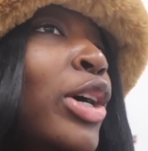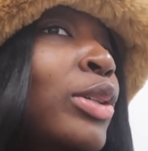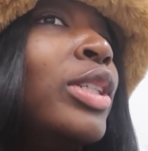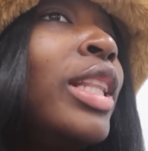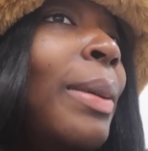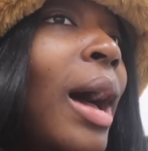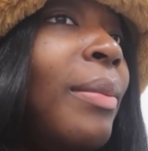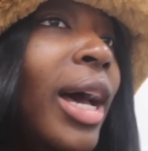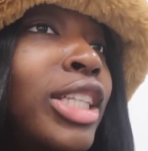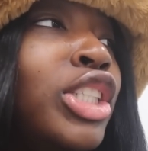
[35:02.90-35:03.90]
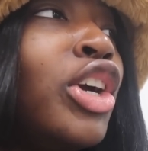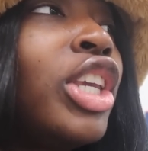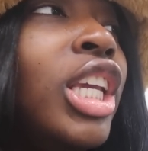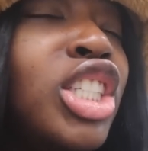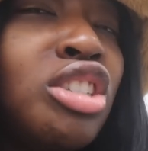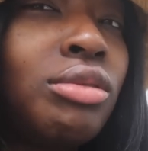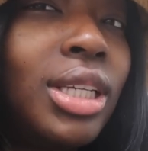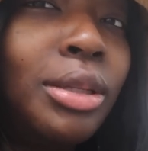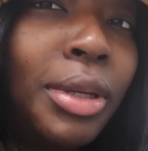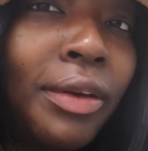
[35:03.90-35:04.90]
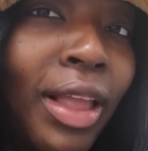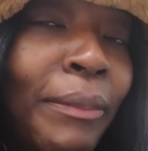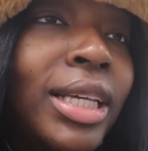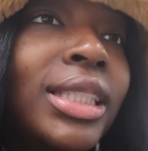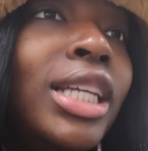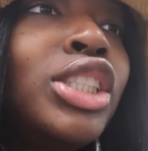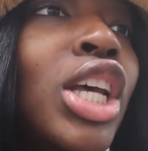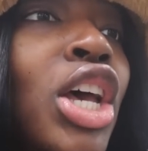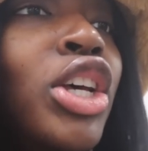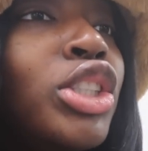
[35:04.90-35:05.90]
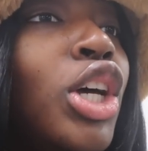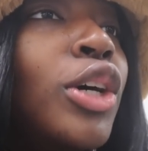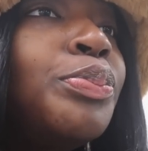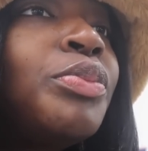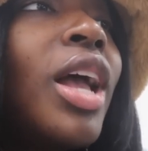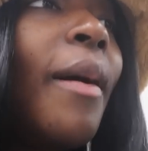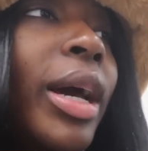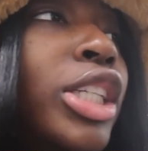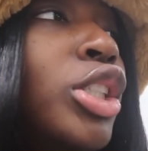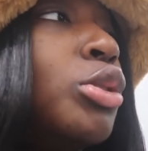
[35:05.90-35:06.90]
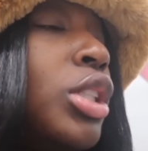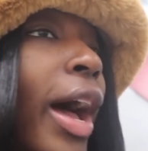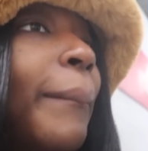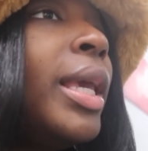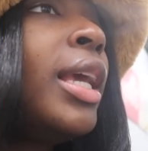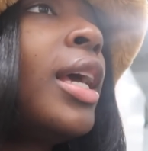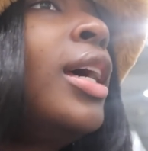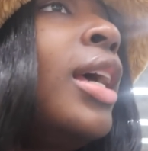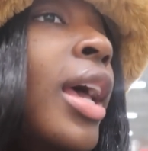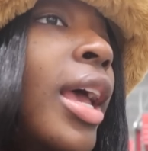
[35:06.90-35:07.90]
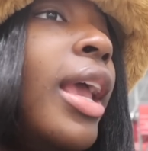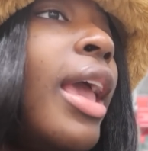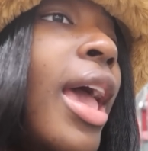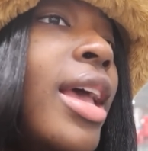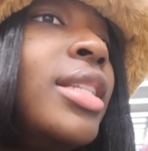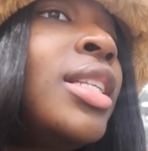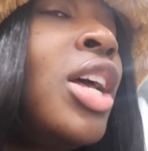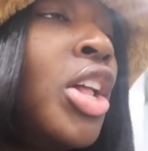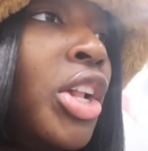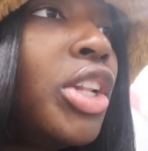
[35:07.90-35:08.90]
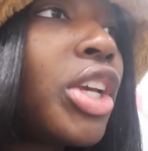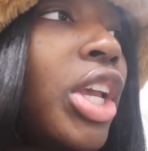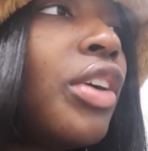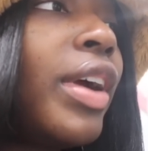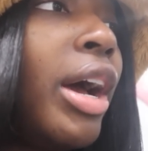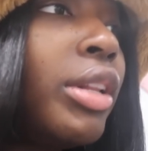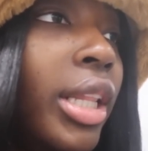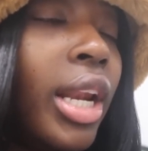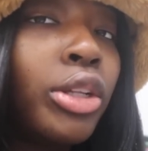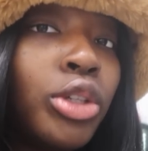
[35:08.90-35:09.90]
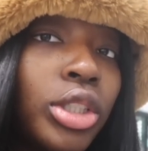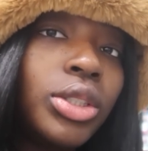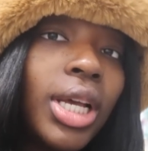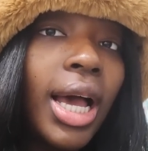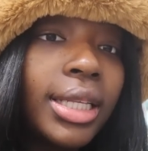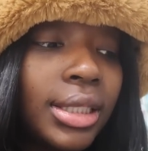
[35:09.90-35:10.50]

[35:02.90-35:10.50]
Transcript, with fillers: know. The Popeyes turkey intrigued me, if that makes sense. So, I'm going to continue shopping and looking around. And then I'll talk to you guys